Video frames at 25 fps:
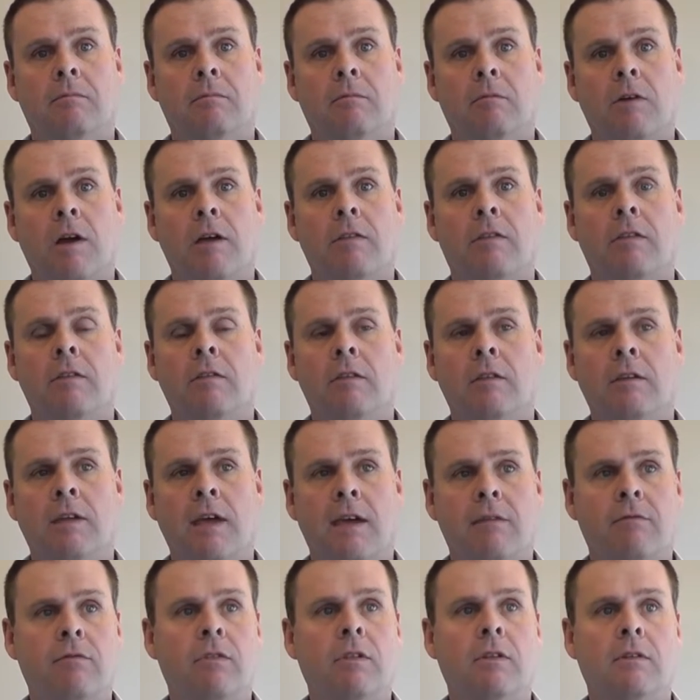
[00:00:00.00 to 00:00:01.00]
rather than
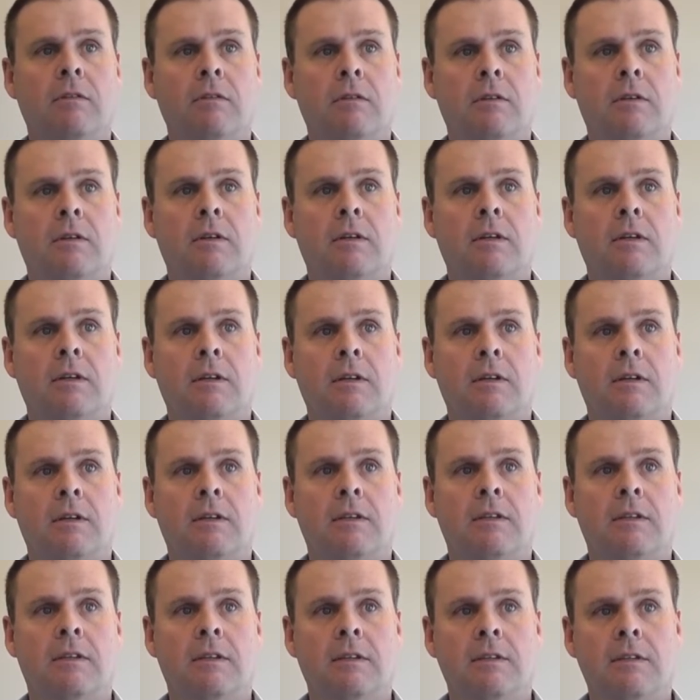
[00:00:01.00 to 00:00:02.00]
have
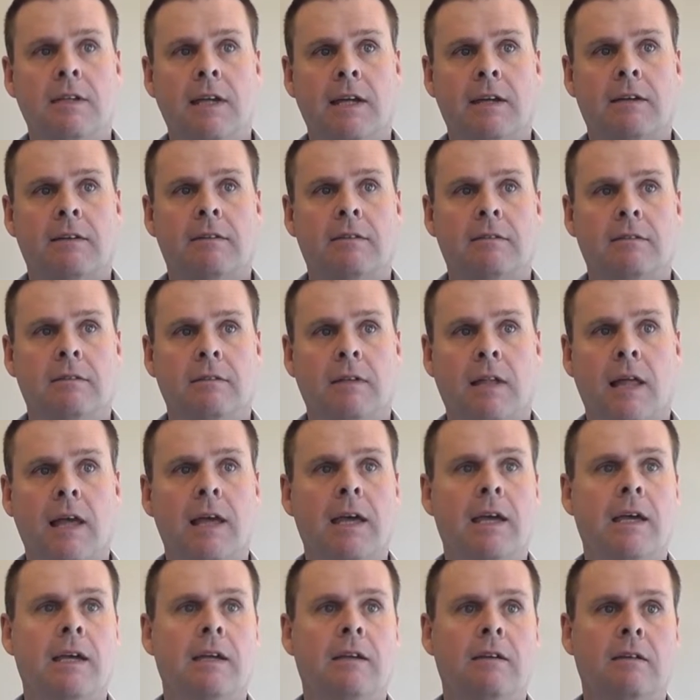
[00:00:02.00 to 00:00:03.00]
the deck
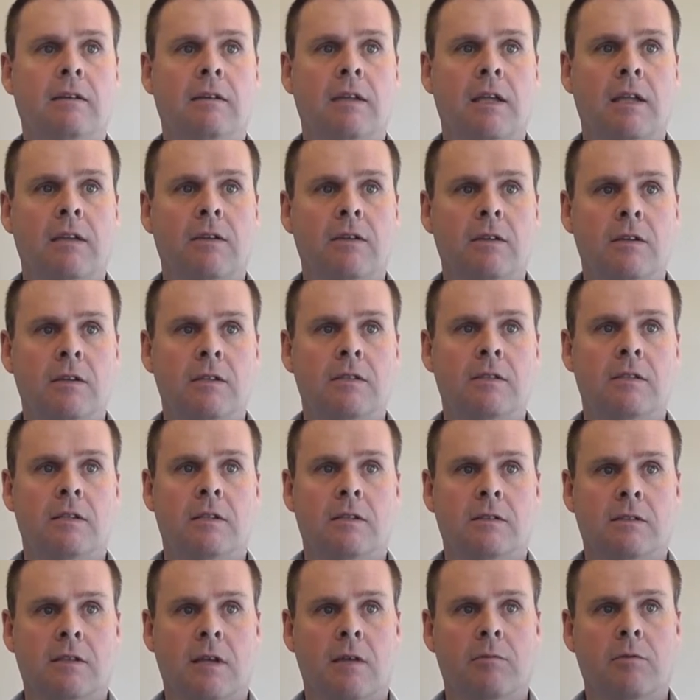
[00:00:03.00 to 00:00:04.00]
laid and then these
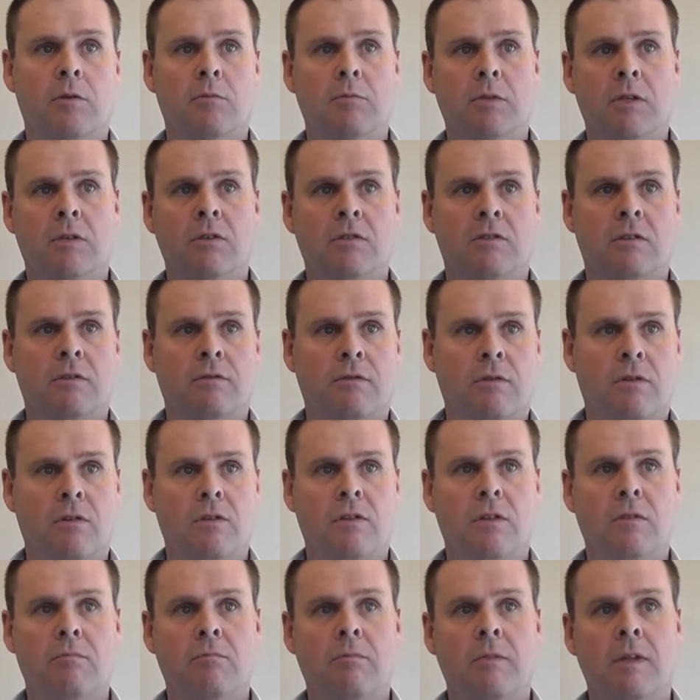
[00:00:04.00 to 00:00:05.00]
things happen, because I
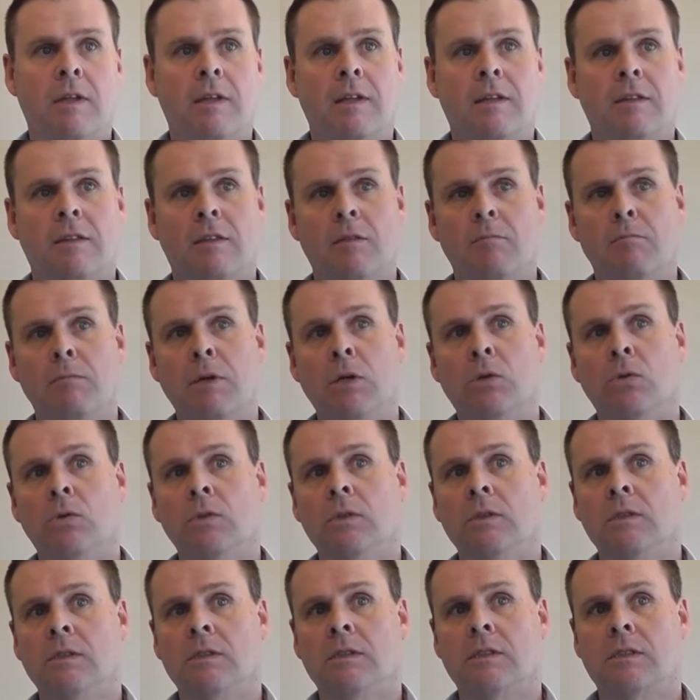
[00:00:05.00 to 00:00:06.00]
find that the
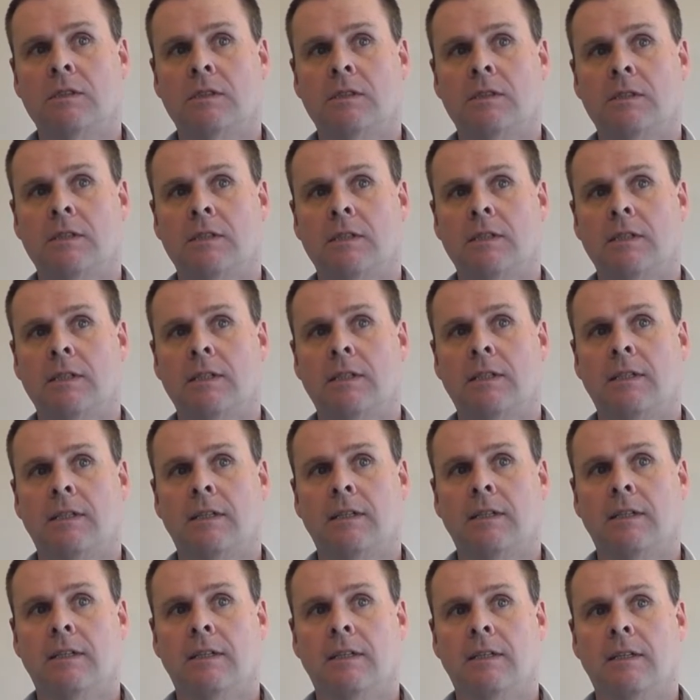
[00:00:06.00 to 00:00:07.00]
builders
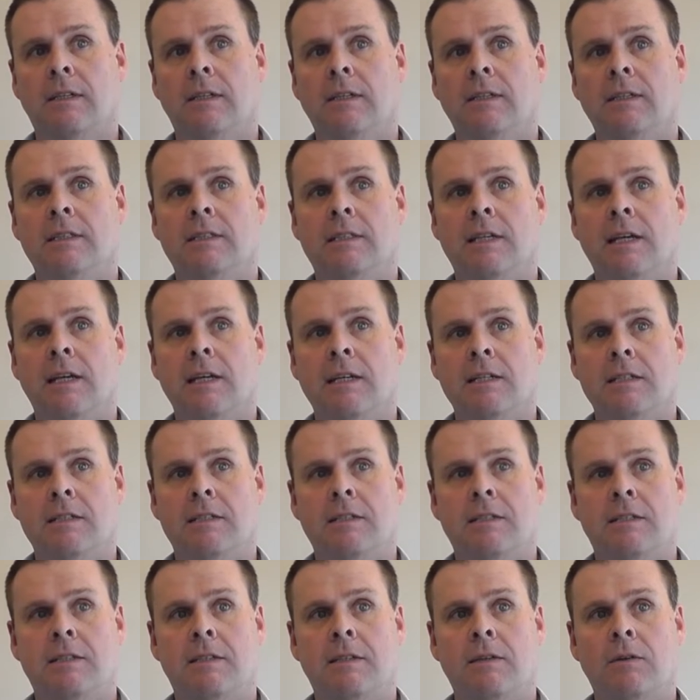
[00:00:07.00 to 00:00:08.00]
these days,
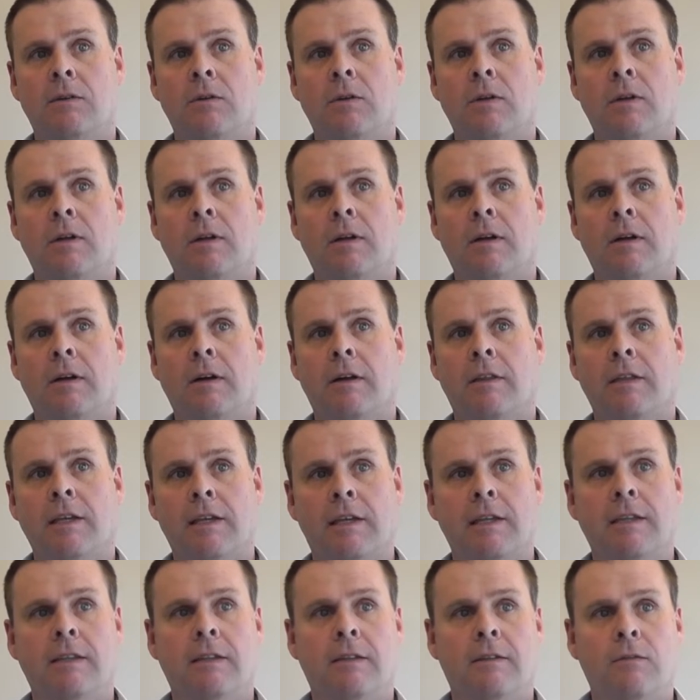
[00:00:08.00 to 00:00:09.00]
I
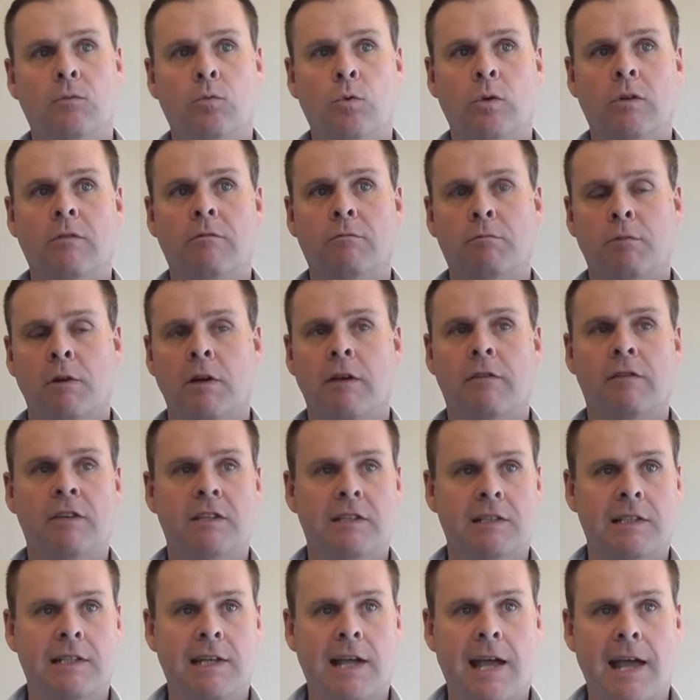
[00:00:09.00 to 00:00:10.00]
think would have
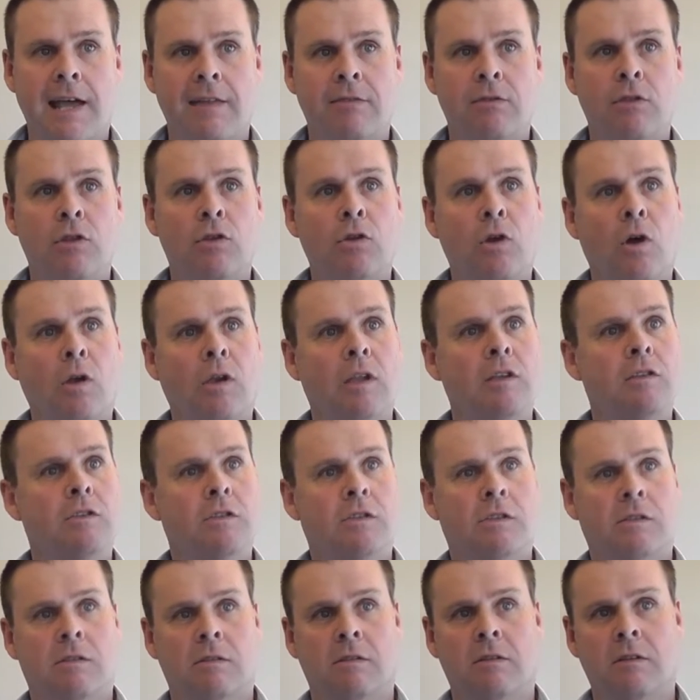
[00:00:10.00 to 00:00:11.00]
previously had the
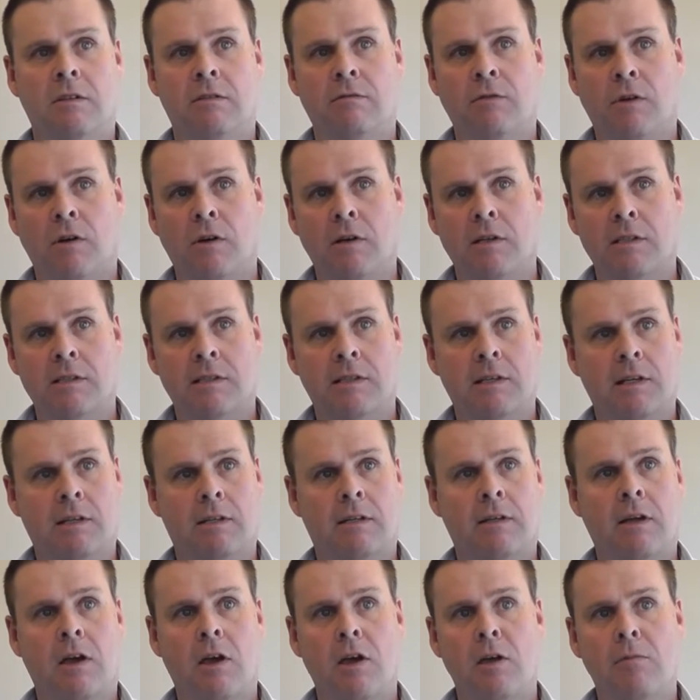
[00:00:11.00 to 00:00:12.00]
knowledge to advise the
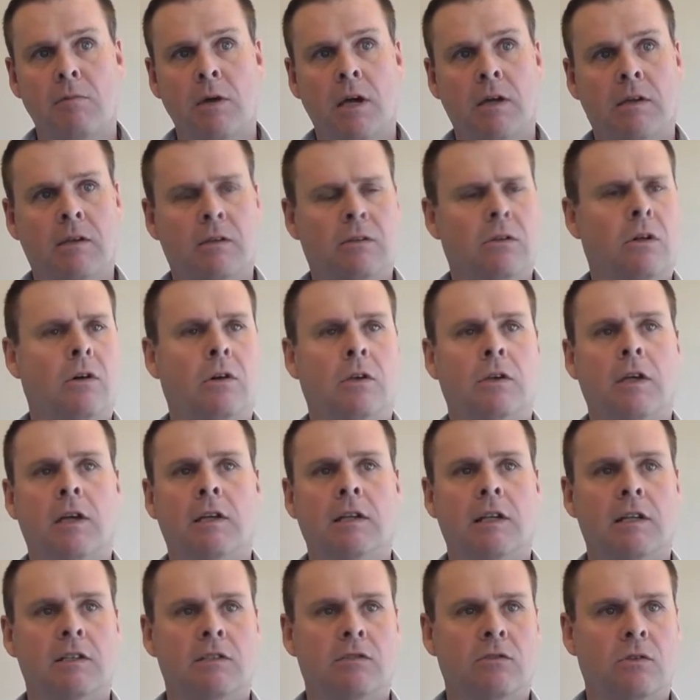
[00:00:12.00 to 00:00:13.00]
homeowner, oh
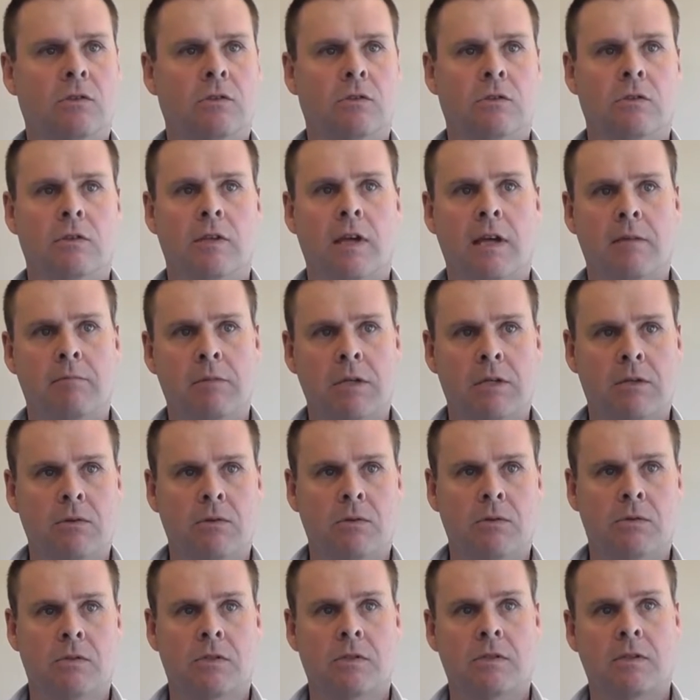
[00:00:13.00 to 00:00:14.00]
no, let's not do that
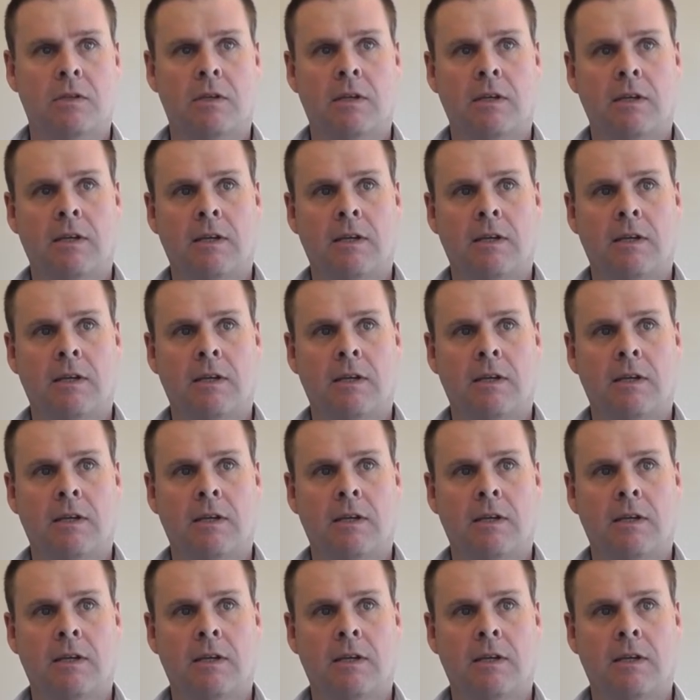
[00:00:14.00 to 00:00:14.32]
because